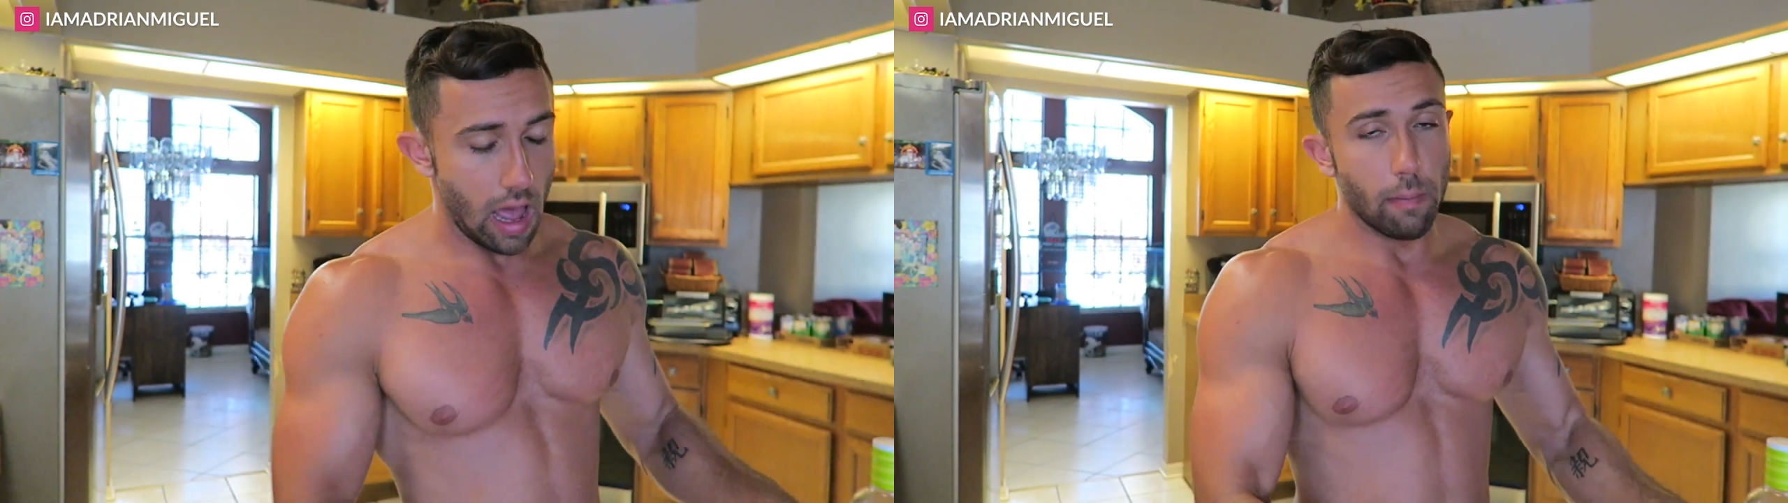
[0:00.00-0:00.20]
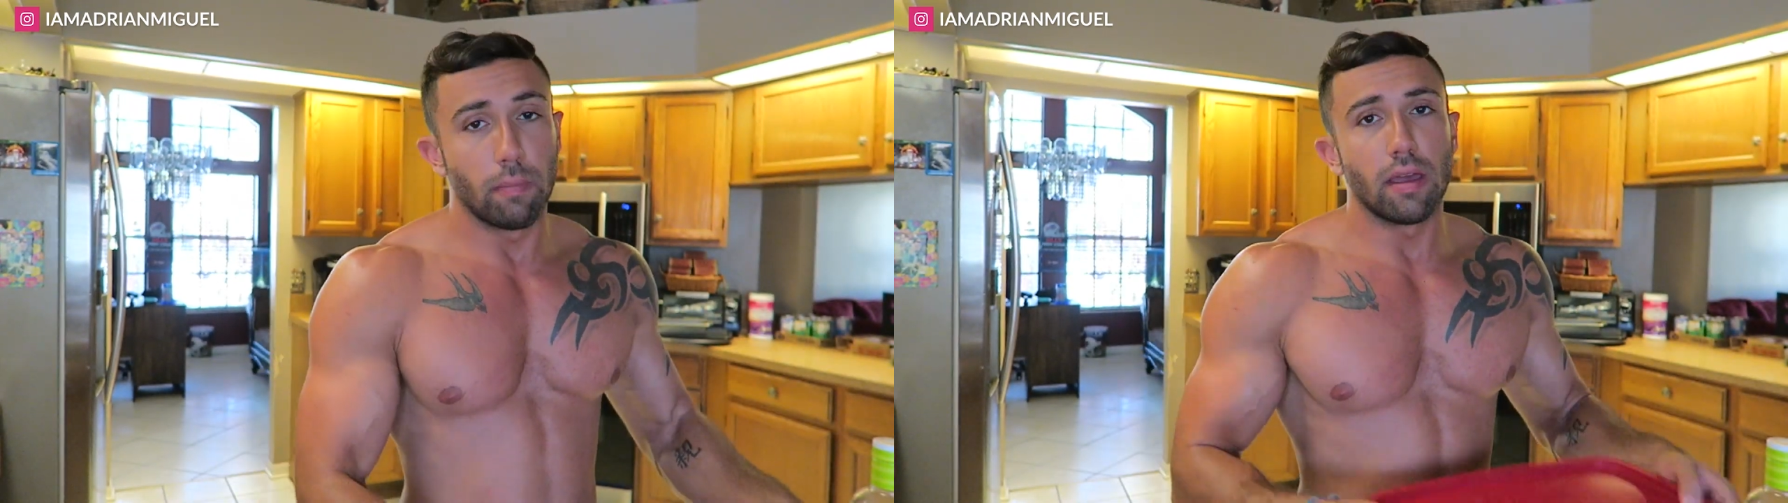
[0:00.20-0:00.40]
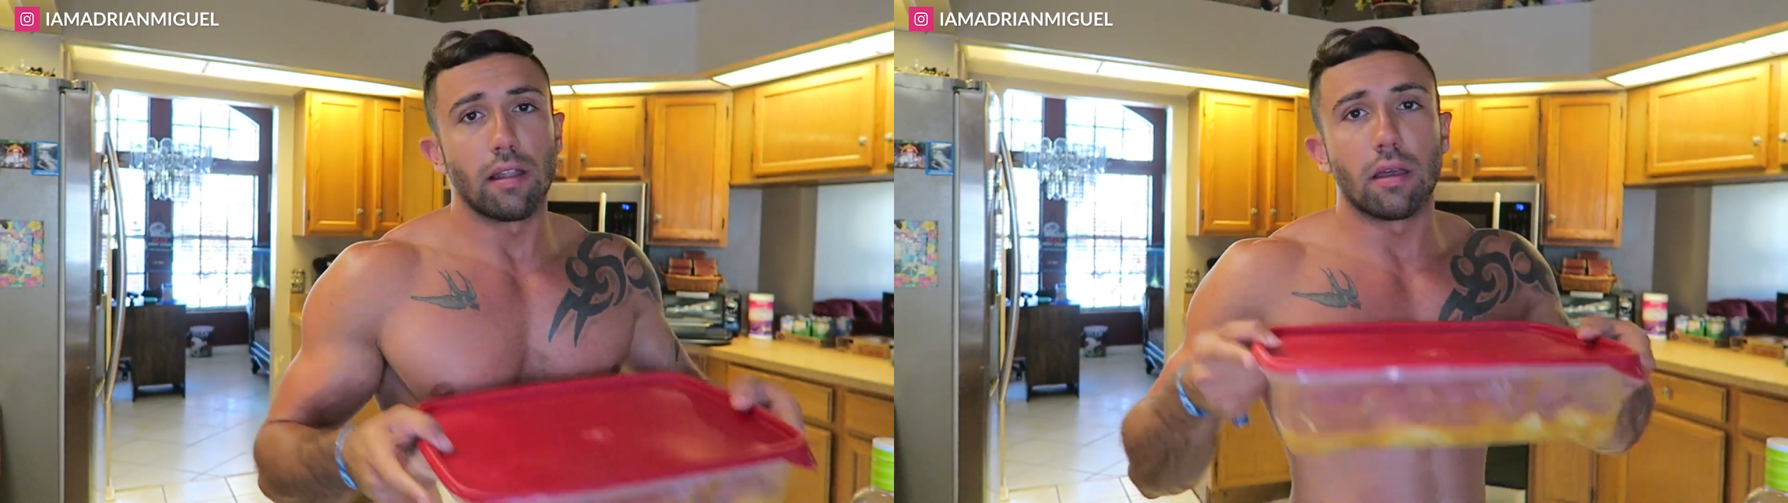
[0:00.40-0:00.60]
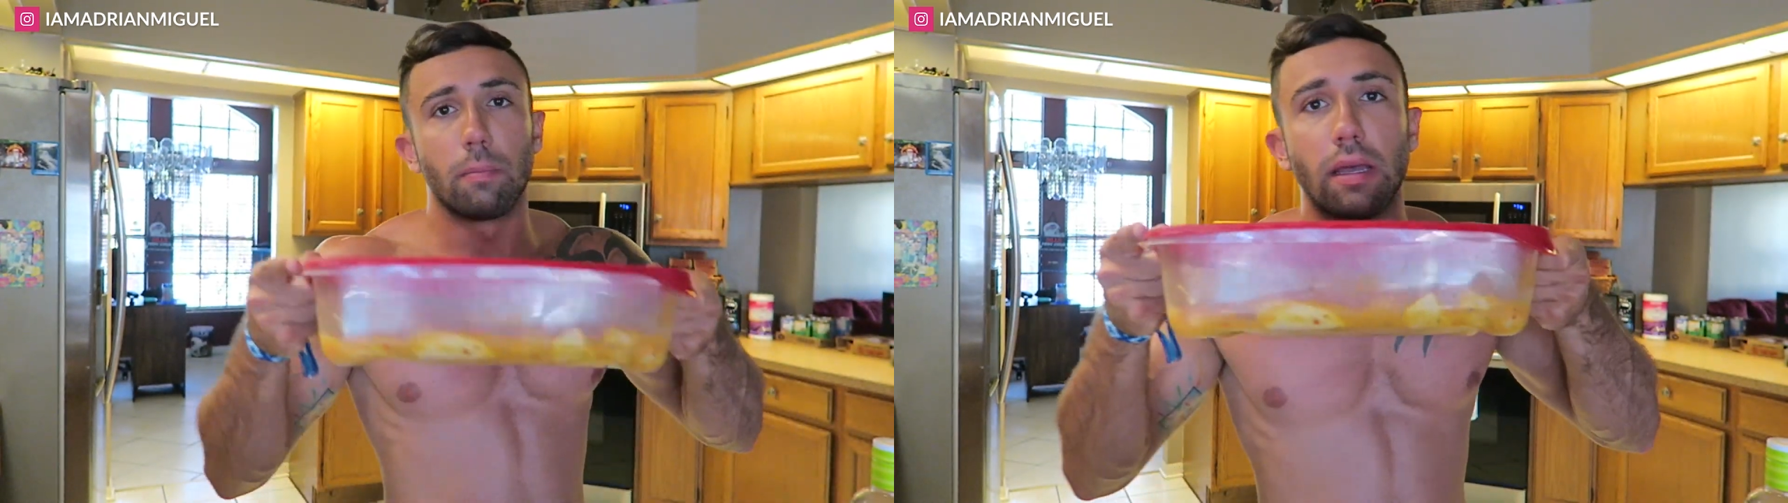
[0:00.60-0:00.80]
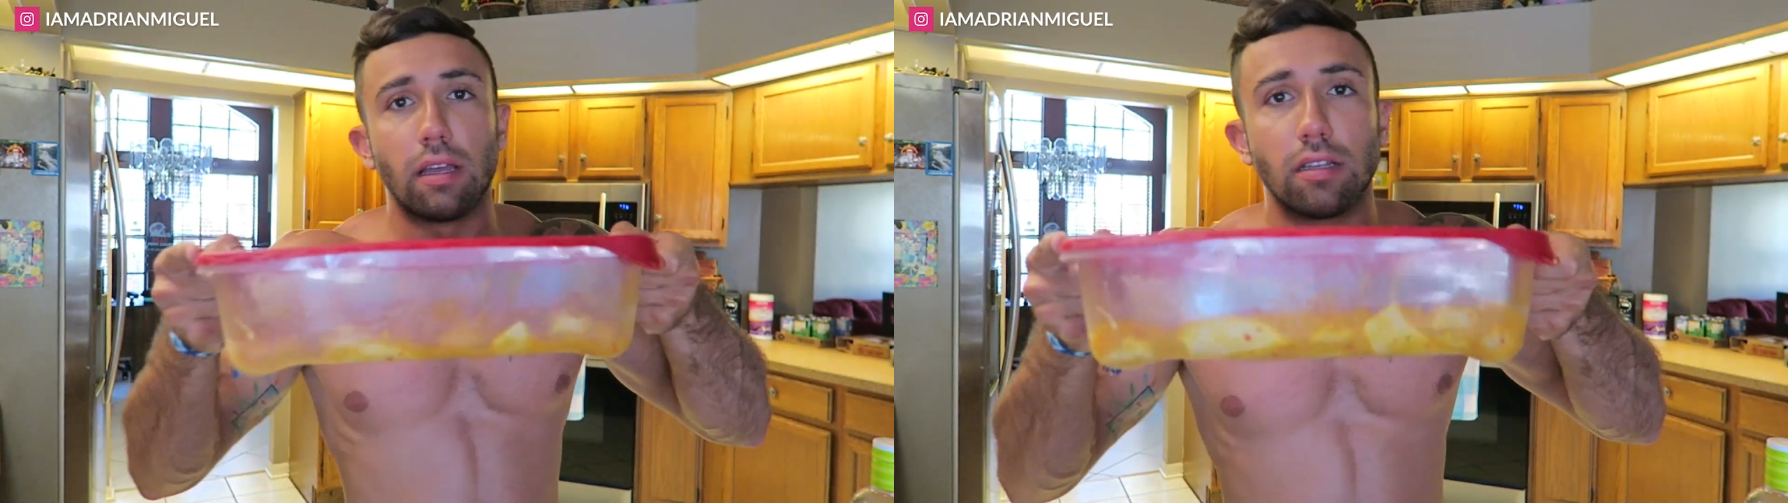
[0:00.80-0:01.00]
I get like
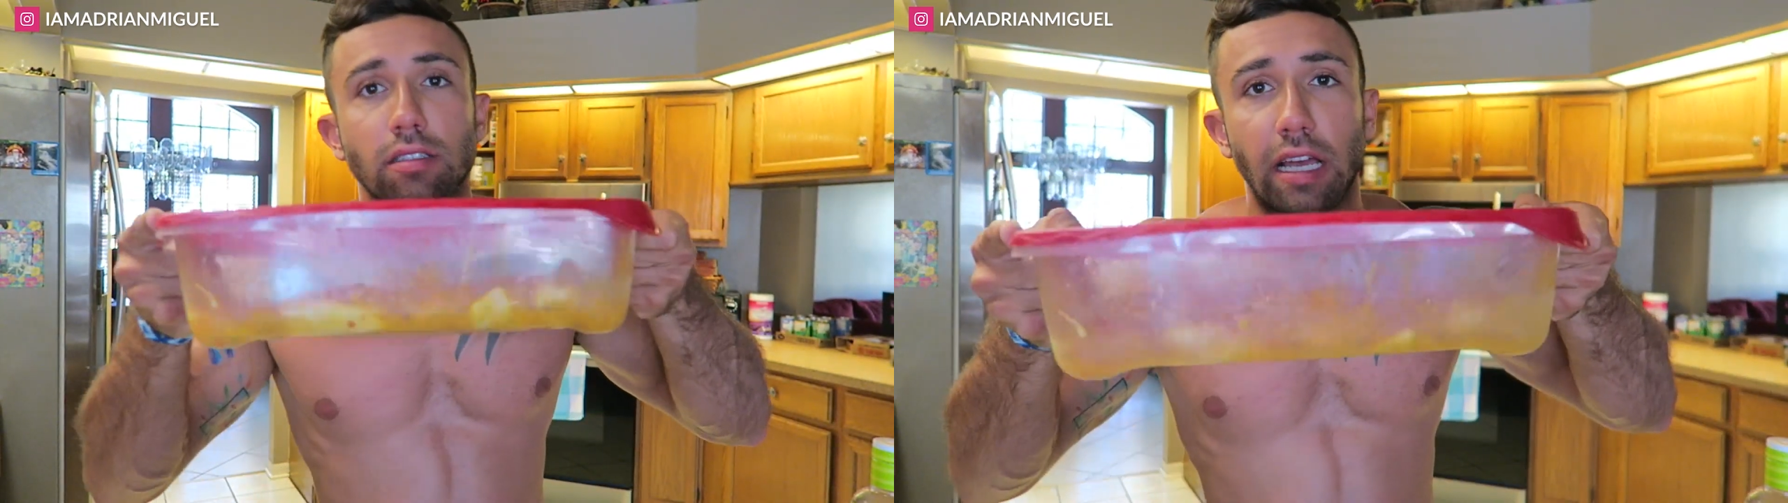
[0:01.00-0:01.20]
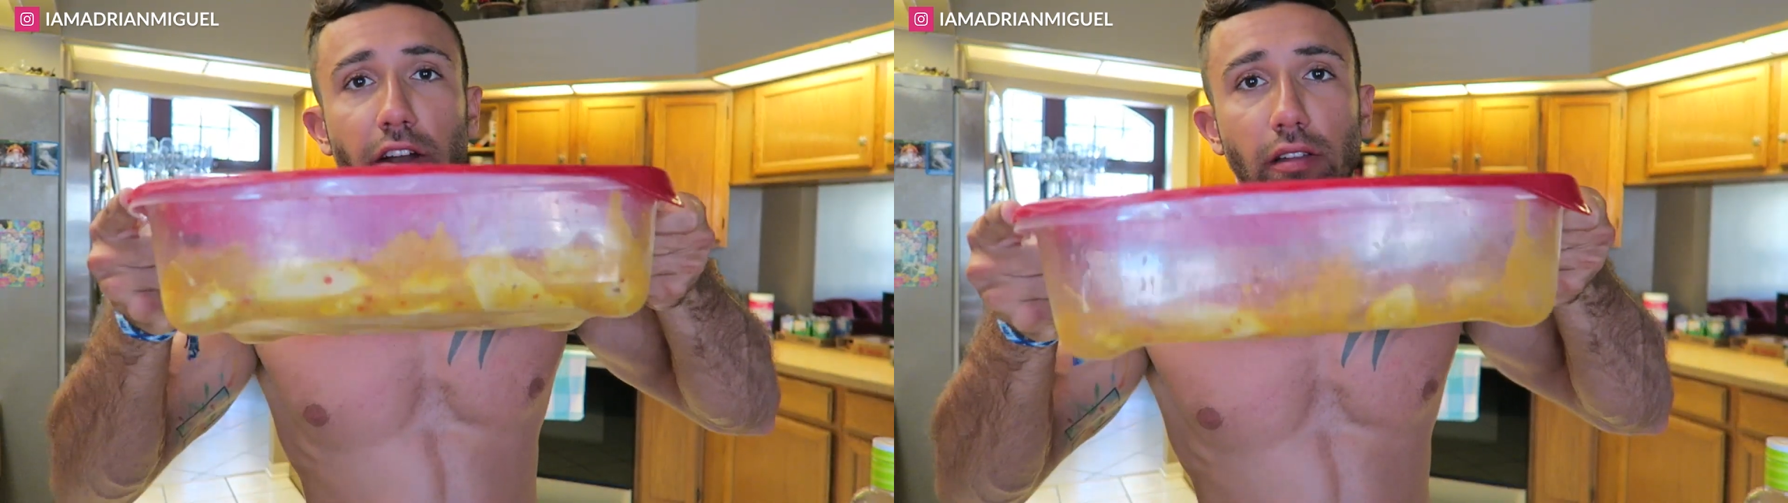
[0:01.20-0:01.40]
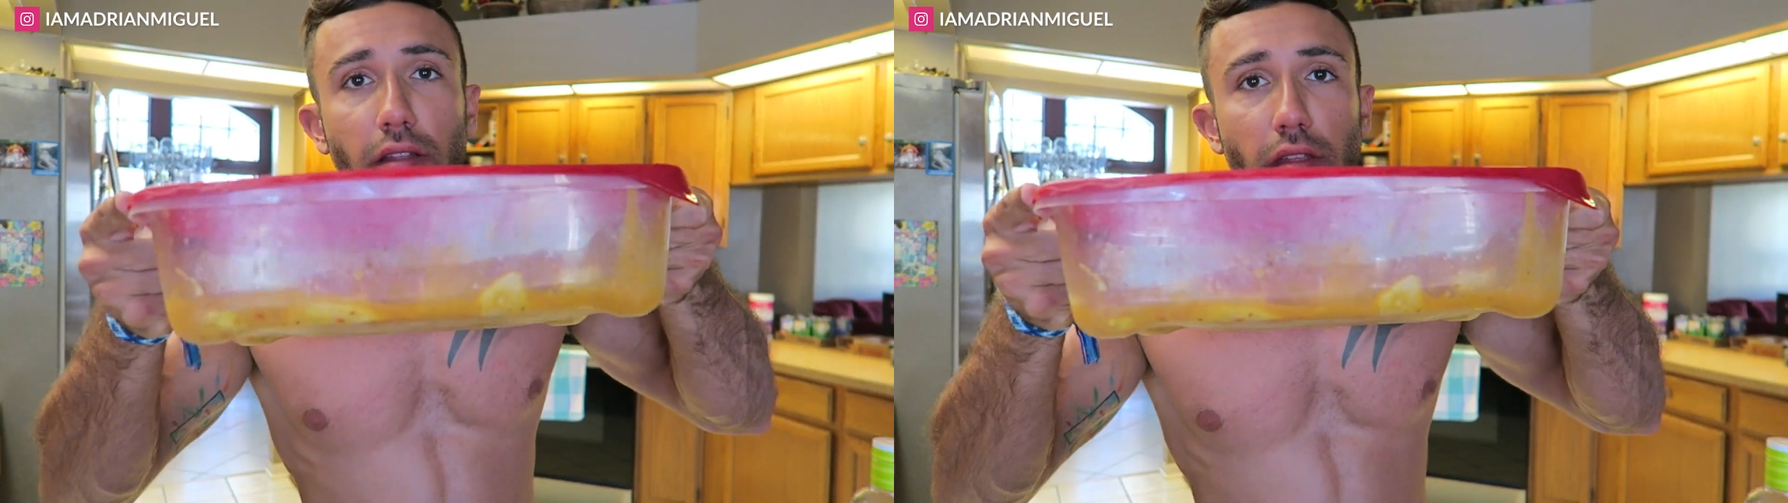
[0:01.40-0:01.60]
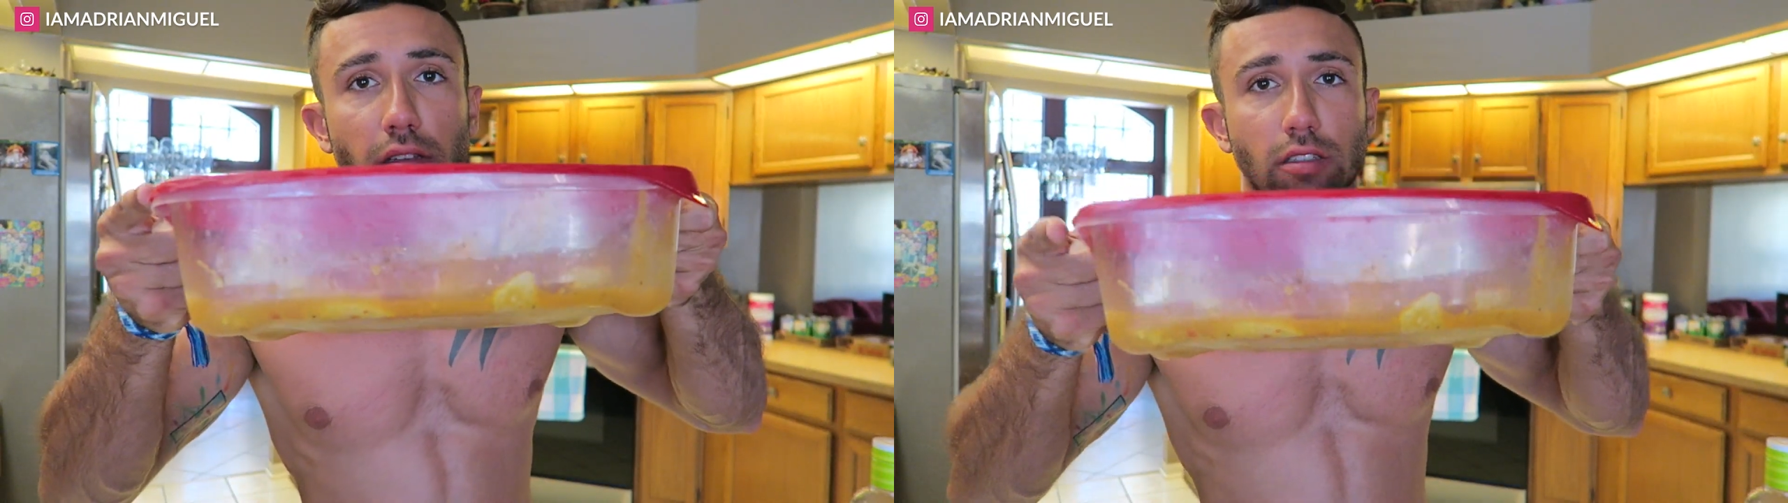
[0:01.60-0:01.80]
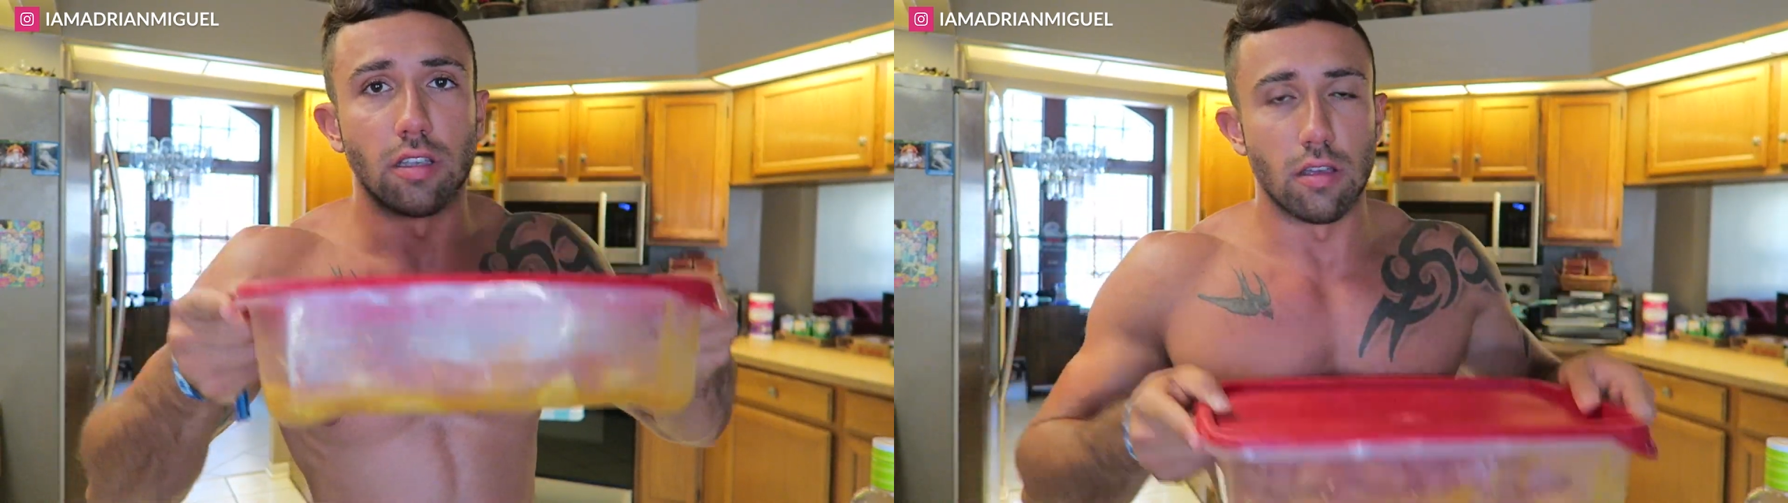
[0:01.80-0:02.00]
a big container like
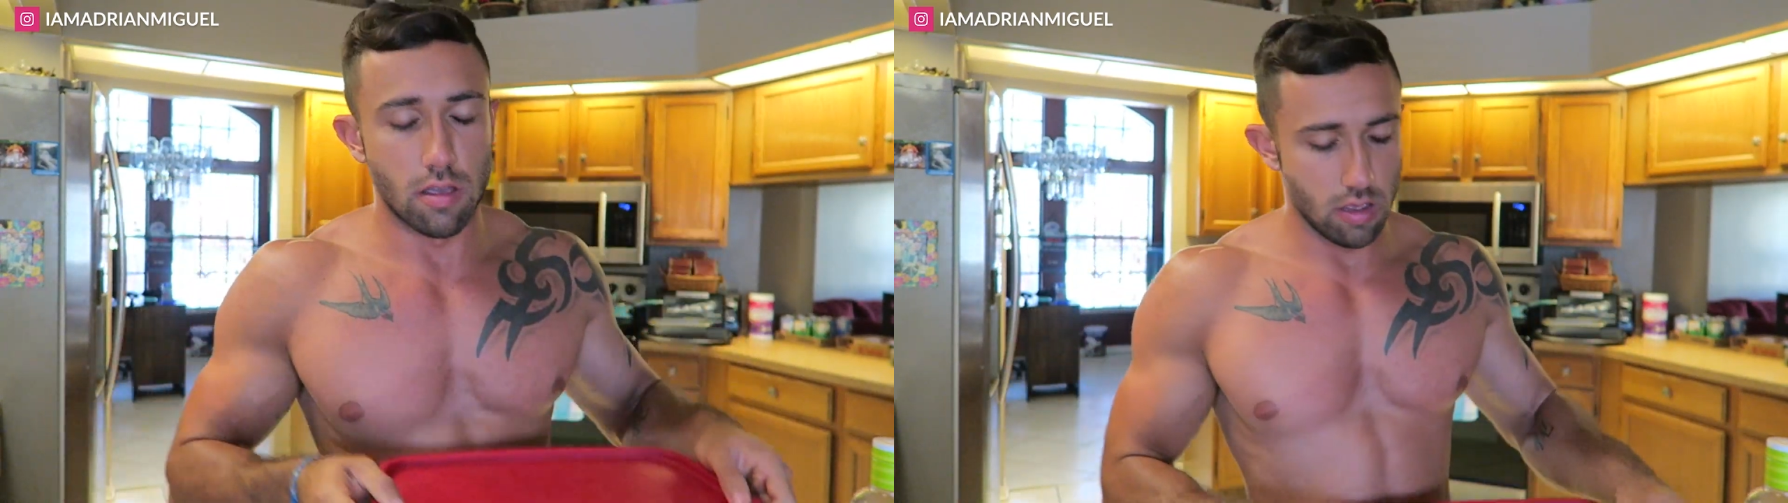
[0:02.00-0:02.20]
this.